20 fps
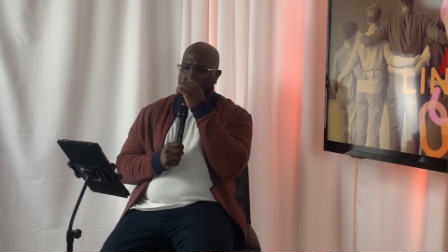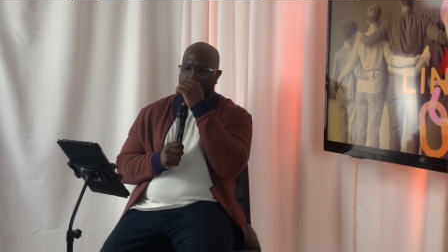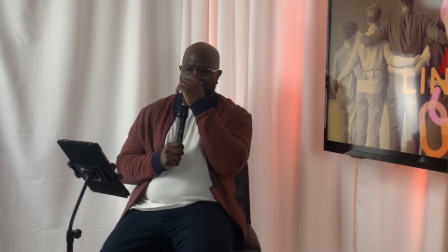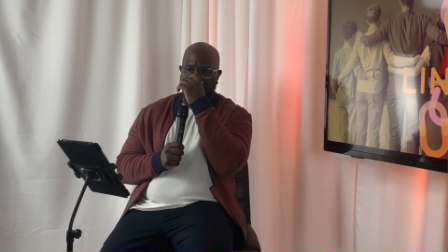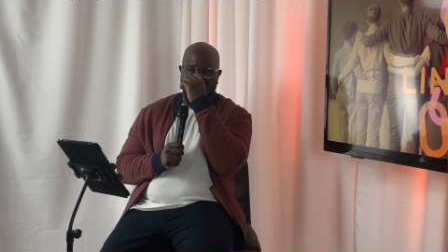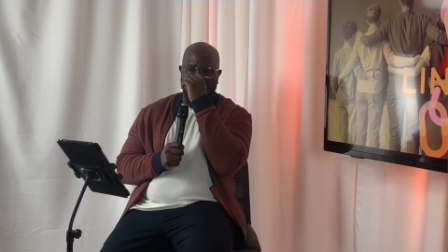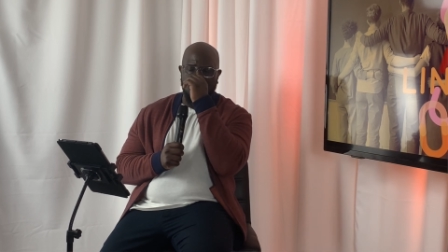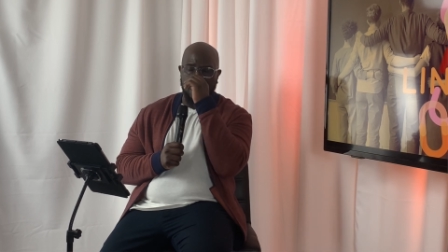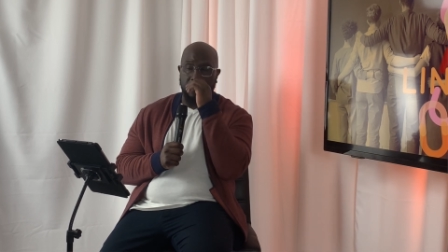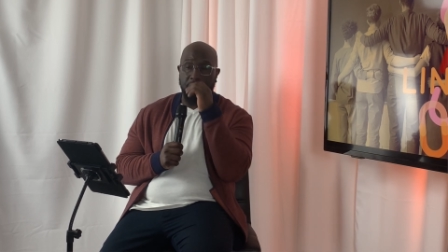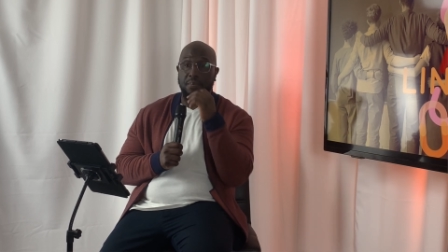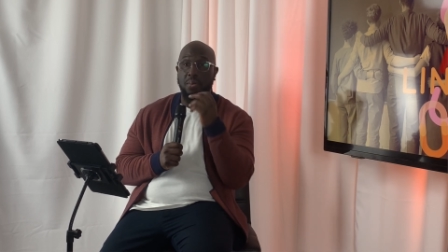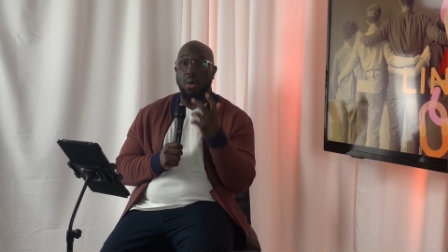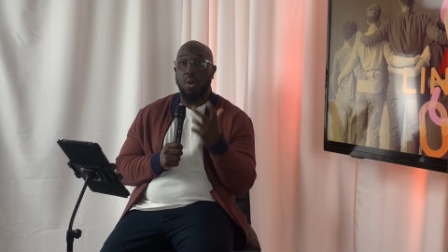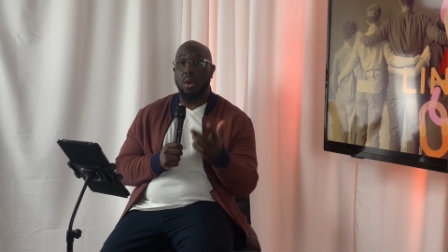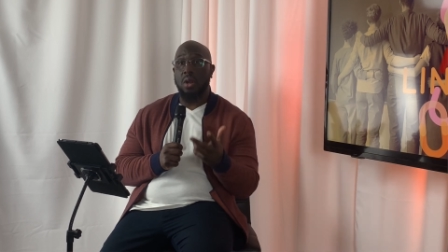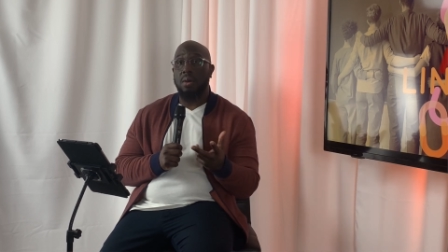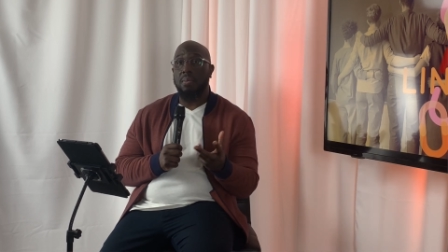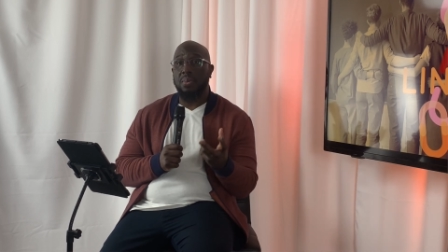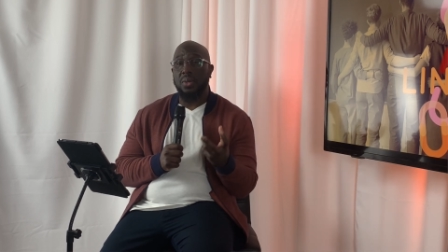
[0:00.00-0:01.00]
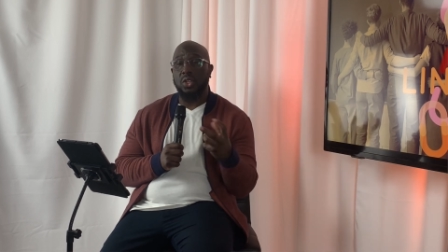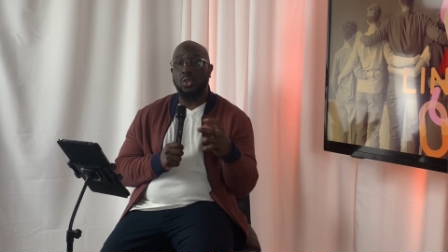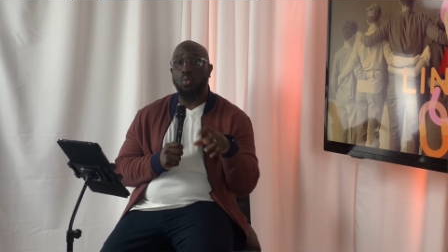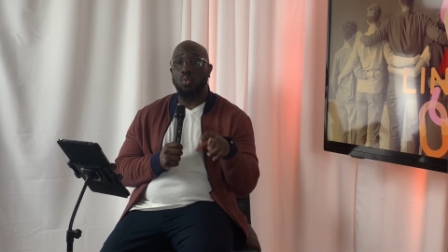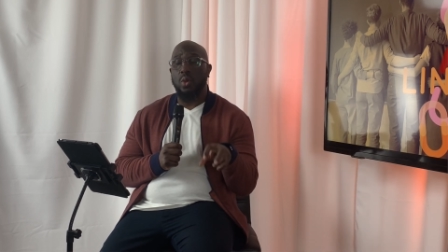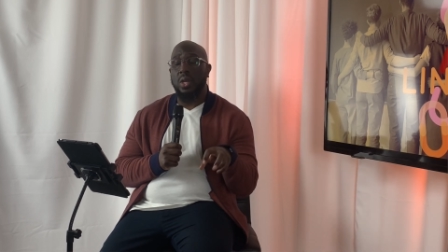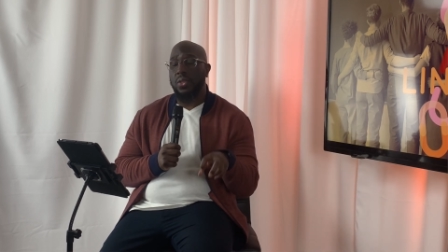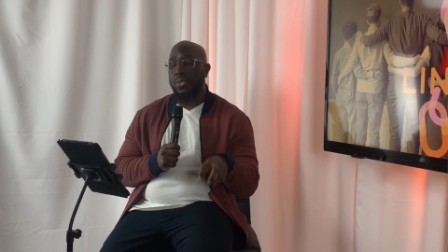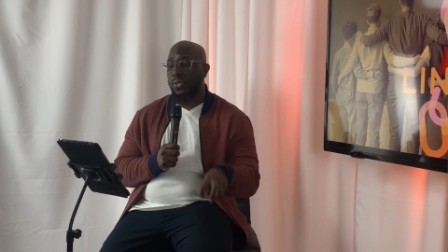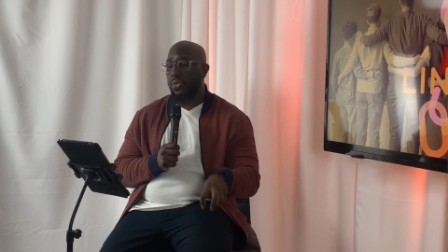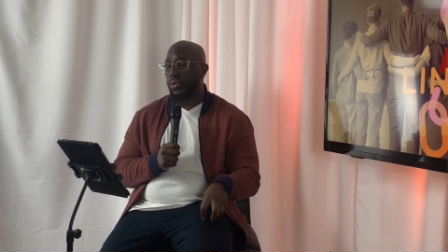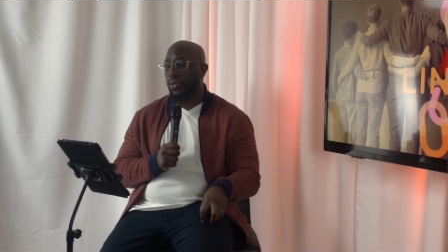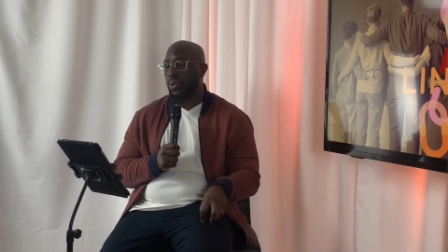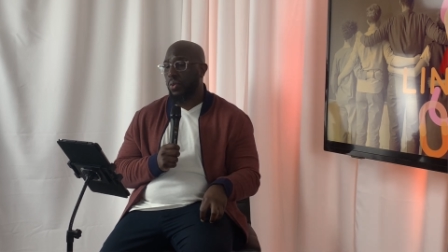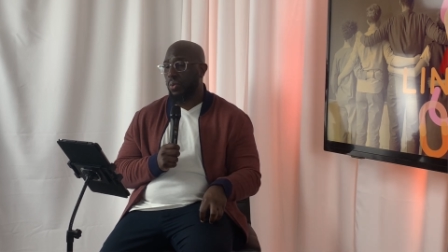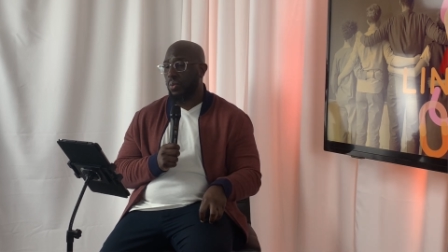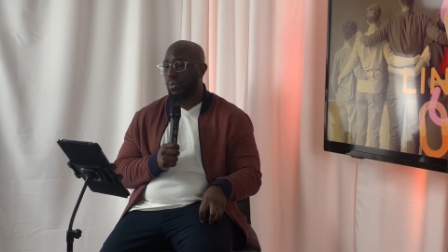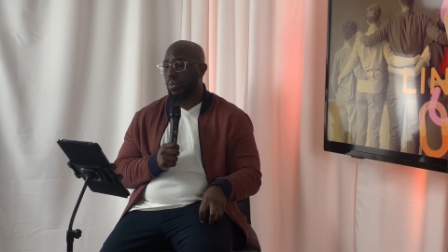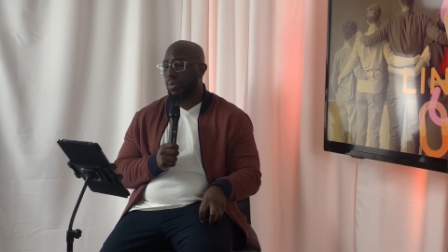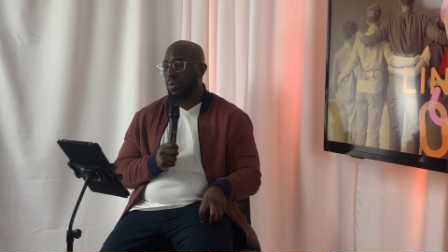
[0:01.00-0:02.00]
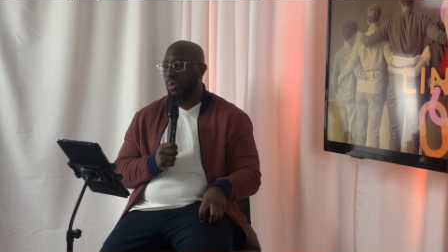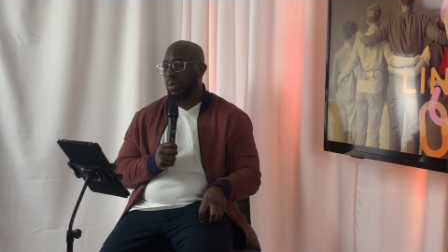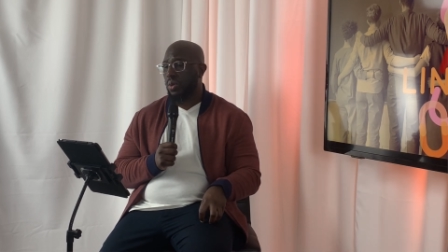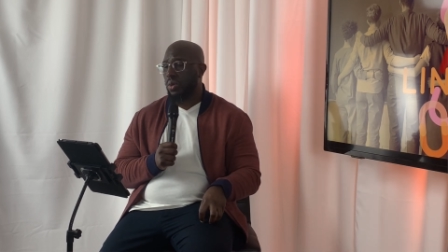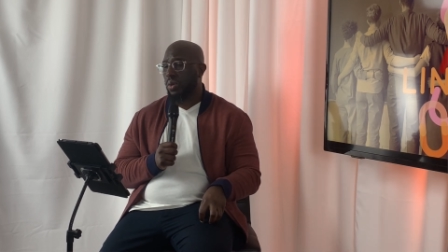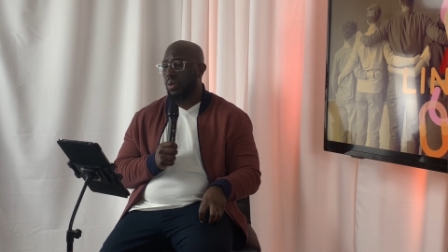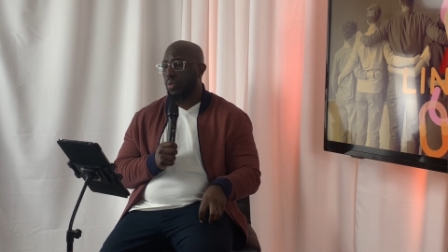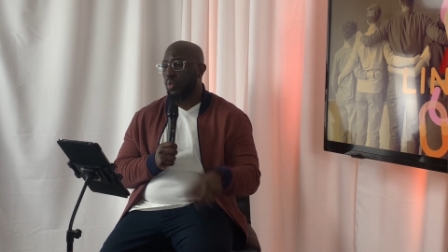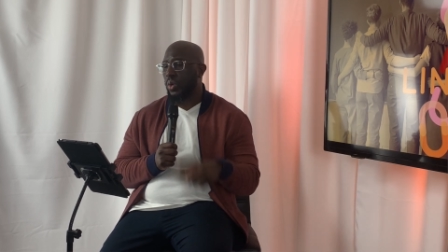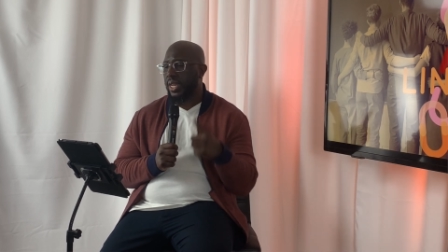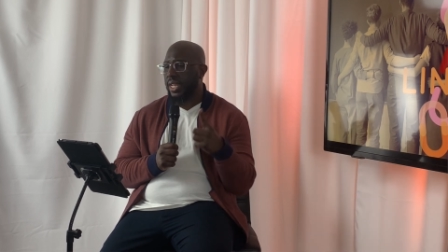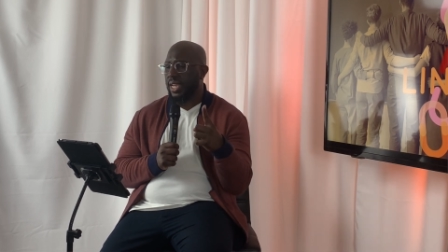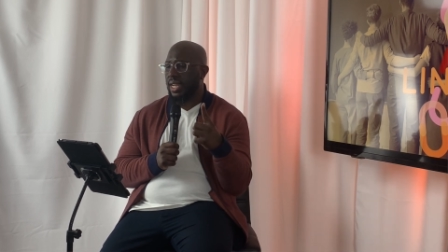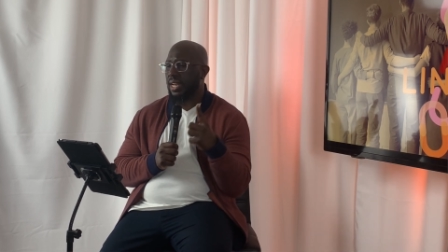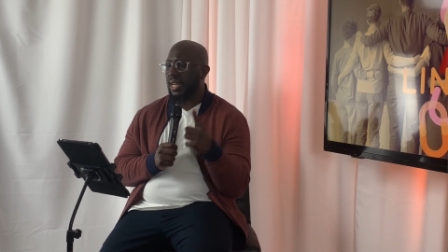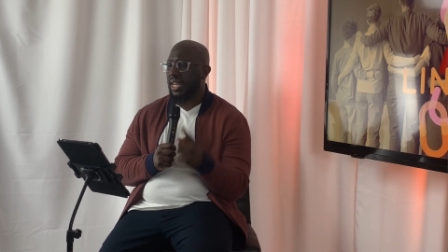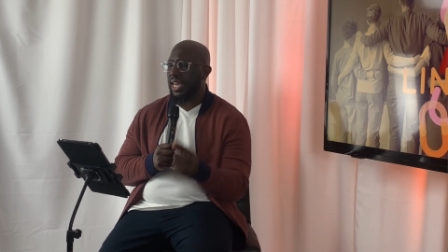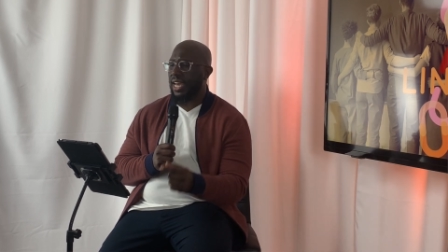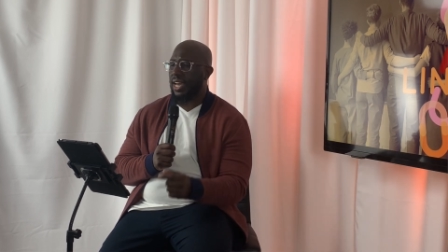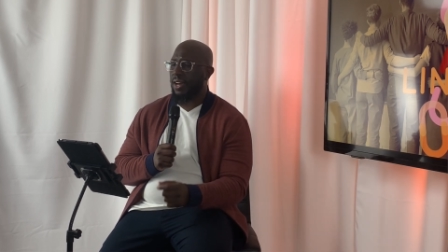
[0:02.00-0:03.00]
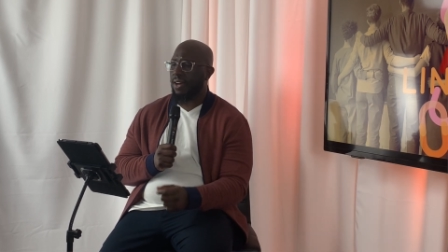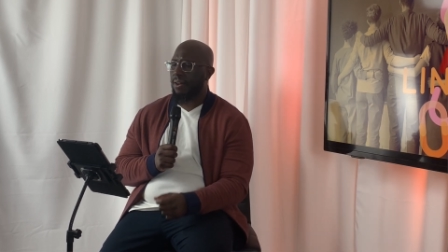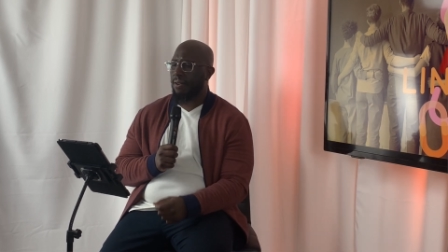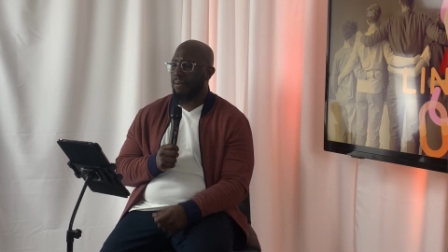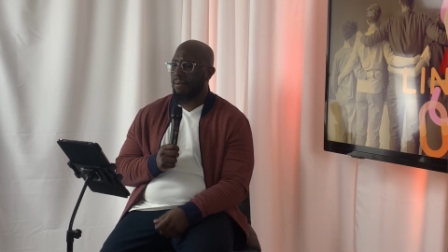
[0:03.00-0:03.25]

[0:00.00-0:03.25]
paul and barnabas went through when he left